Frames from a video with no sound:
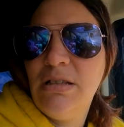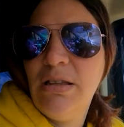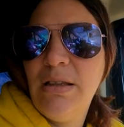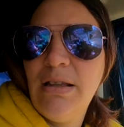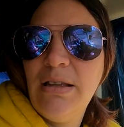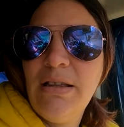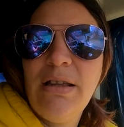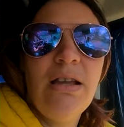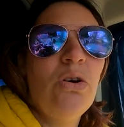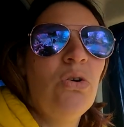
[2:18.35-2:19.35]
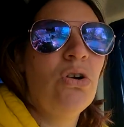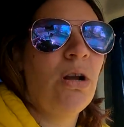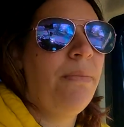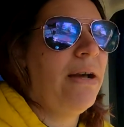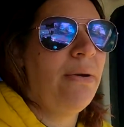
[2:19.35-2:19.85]
Uh, yes. Oare
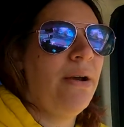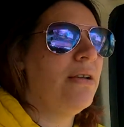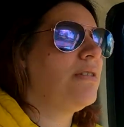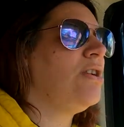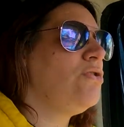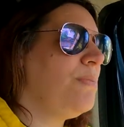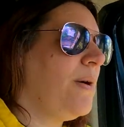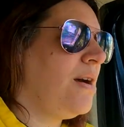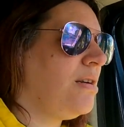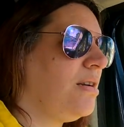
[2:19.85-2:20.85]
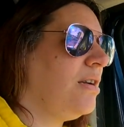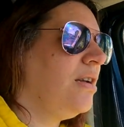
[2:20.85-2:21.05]
Gunpowder Works Country Park.